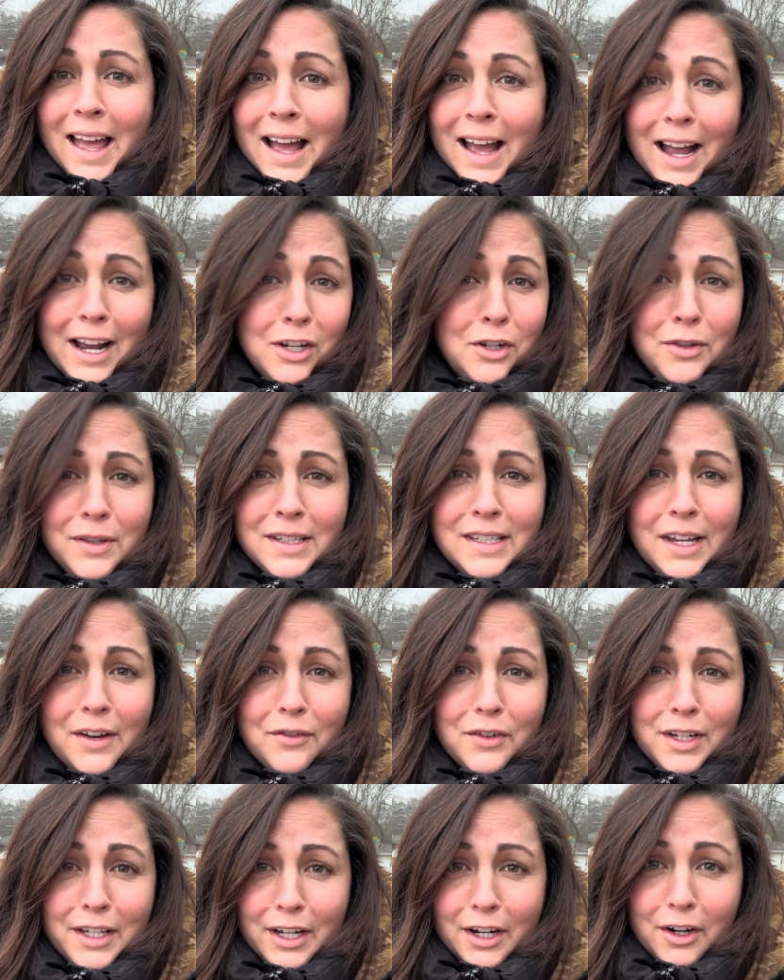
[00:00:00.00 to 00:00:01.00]
I do this
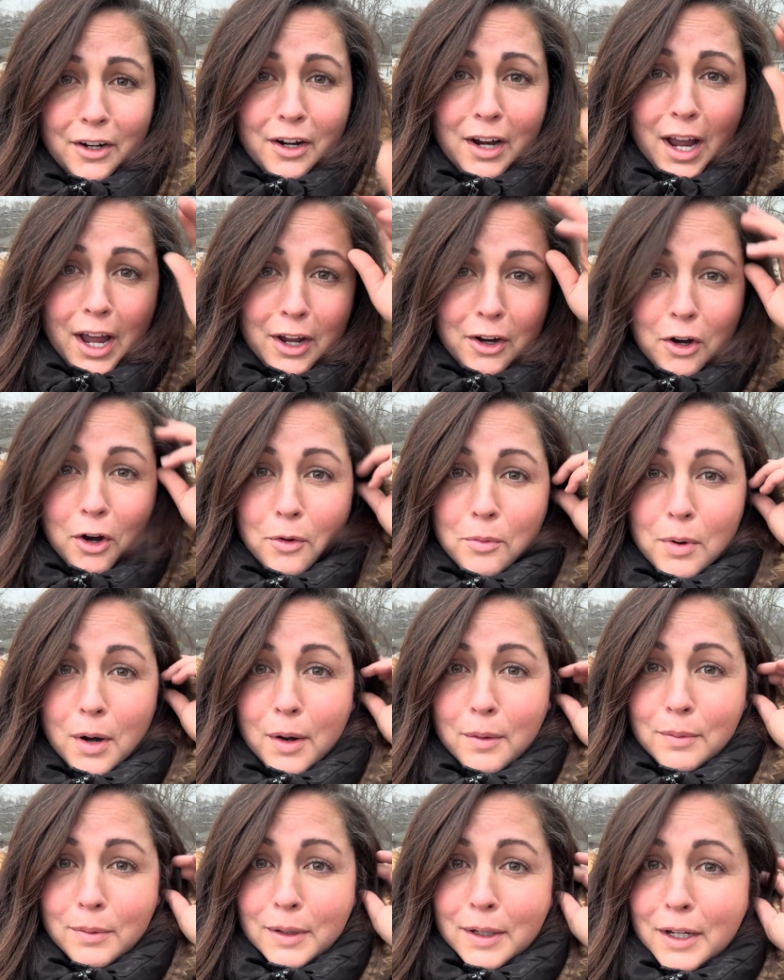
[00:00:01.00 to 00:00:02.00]
every year. I grow
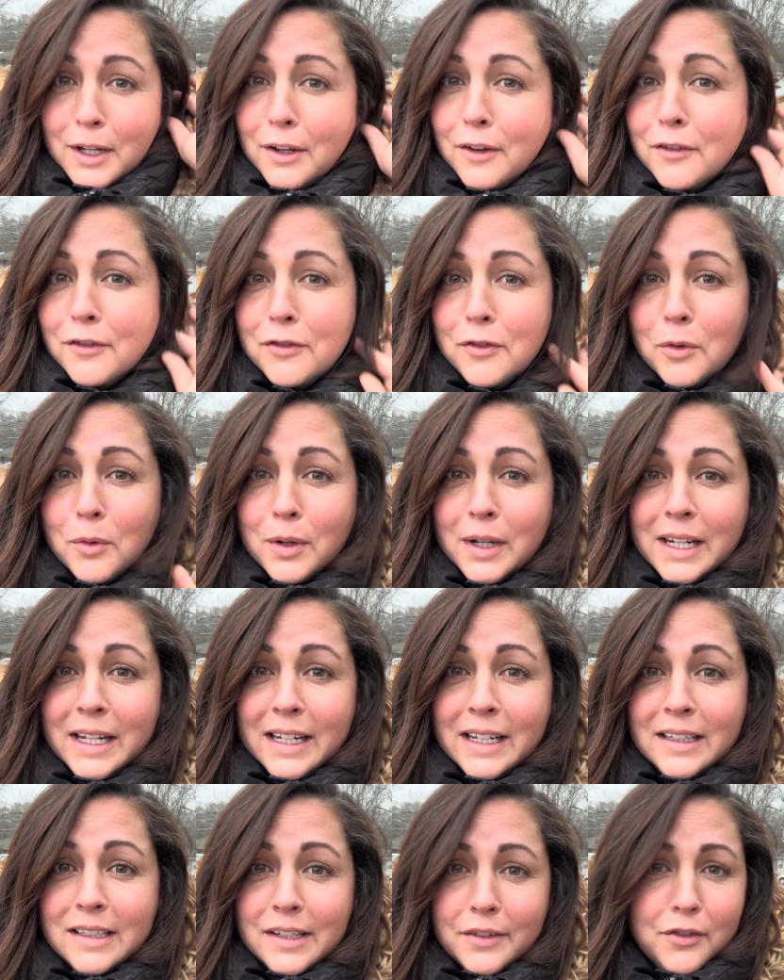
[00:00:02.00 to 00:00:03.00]
probably
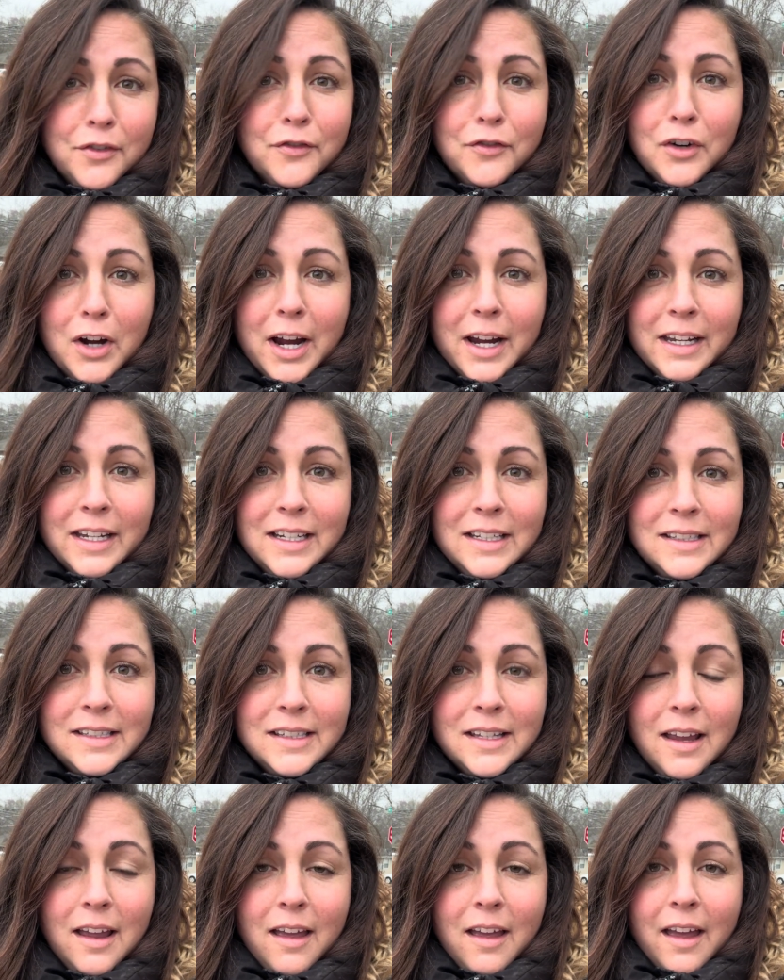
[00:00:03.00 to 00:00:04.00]
40 different varieties.